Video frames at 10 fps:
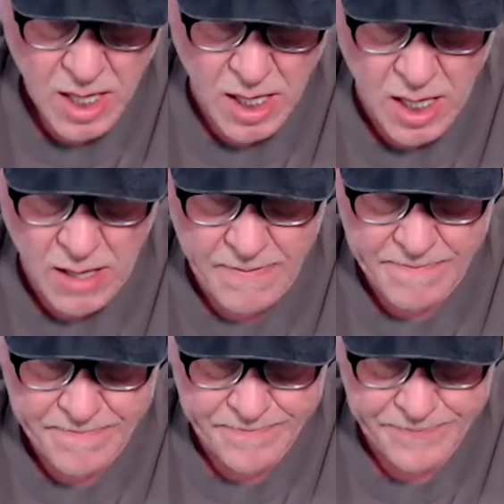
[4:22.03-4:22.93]

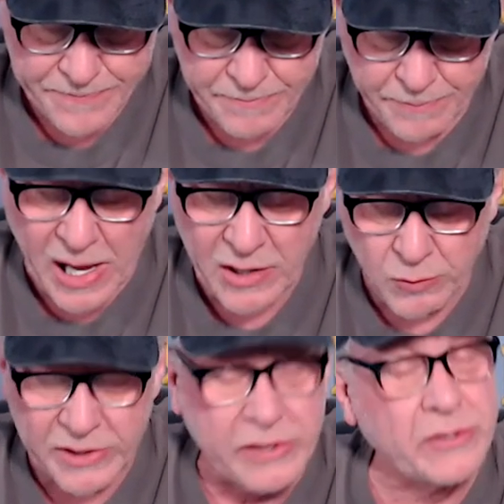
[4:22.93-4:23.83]
Um, Buck
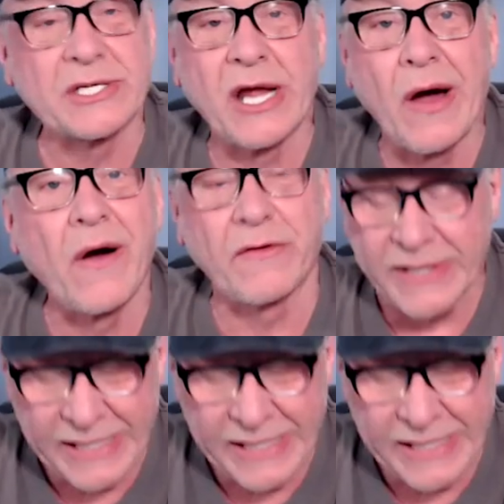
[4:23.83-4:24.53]
will use it however